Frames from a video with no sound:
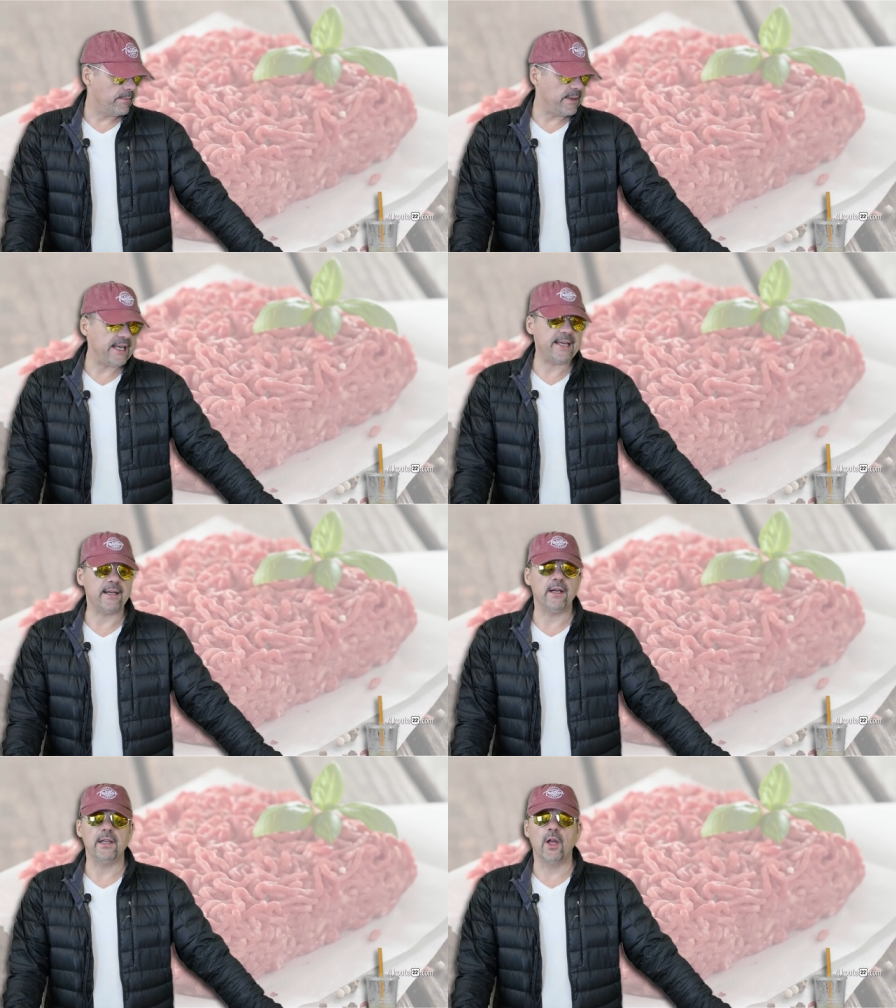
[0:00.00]

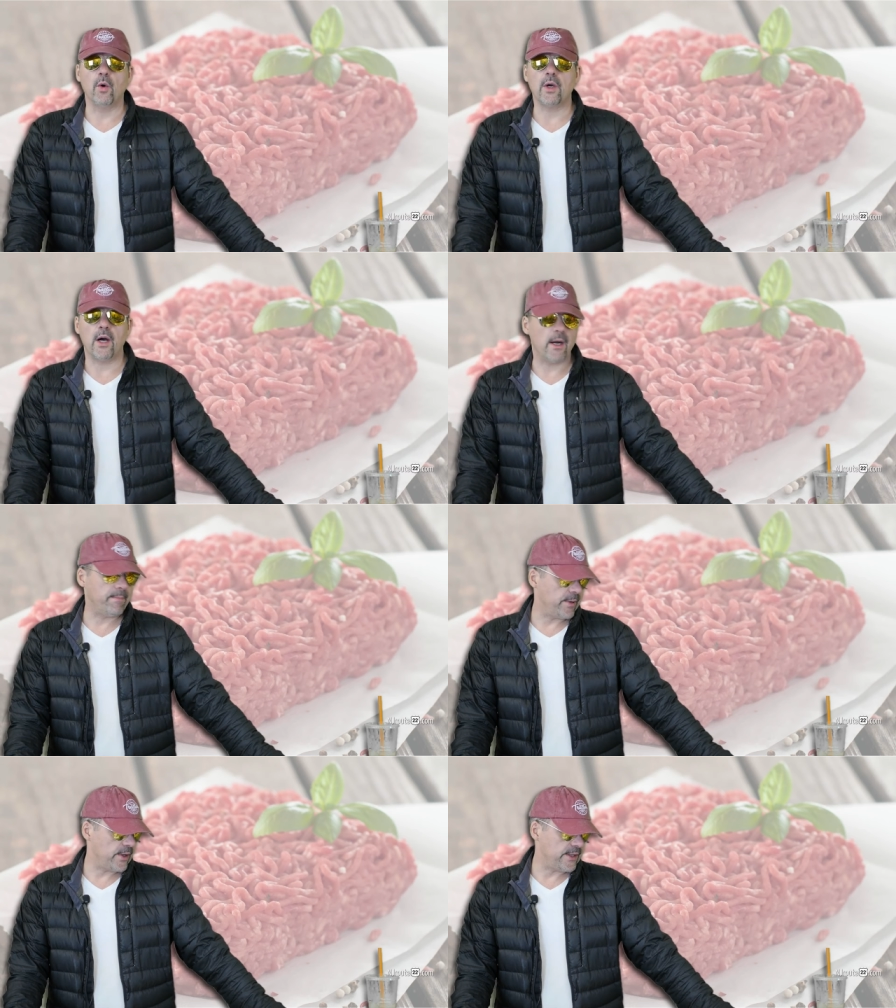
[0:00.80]
being a low
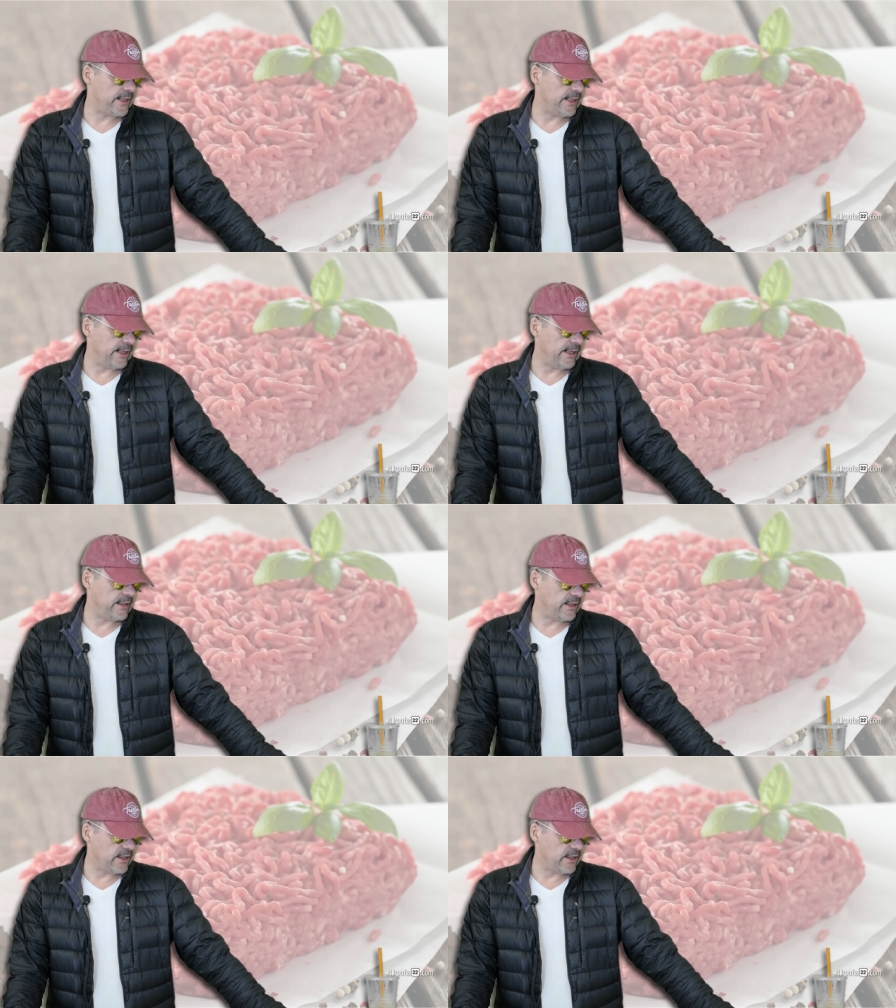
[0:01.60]
carb person and,